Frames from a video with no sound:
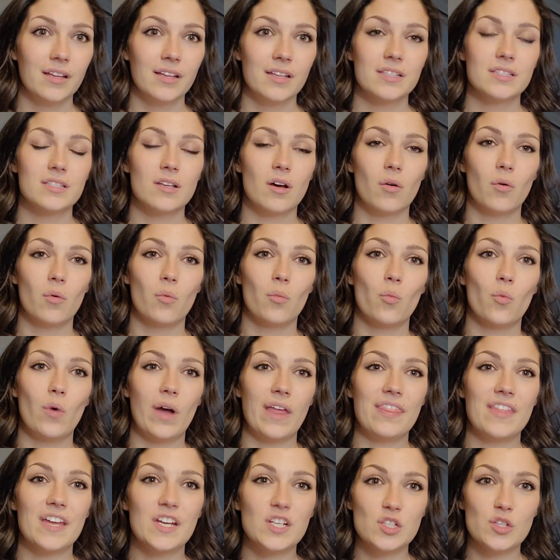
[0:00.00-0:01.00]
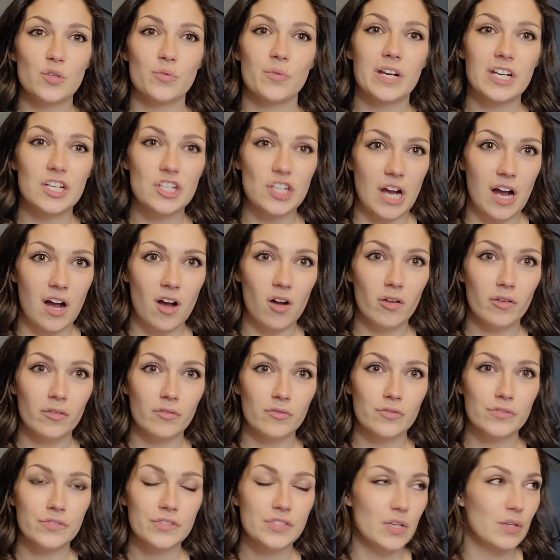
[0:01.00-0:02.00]
So when they do reach
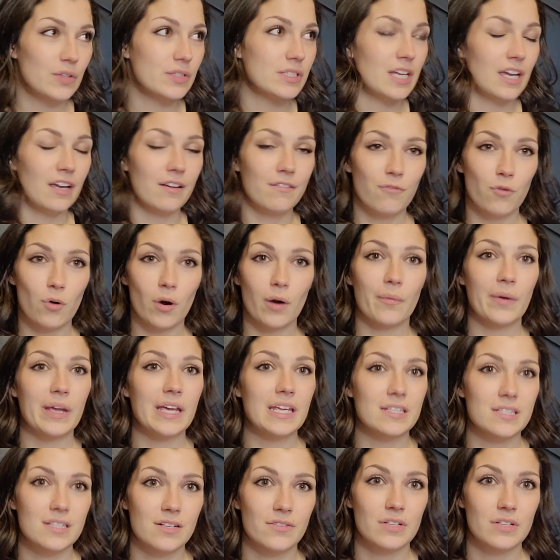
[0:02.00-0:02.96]
out, don't take 4 weeks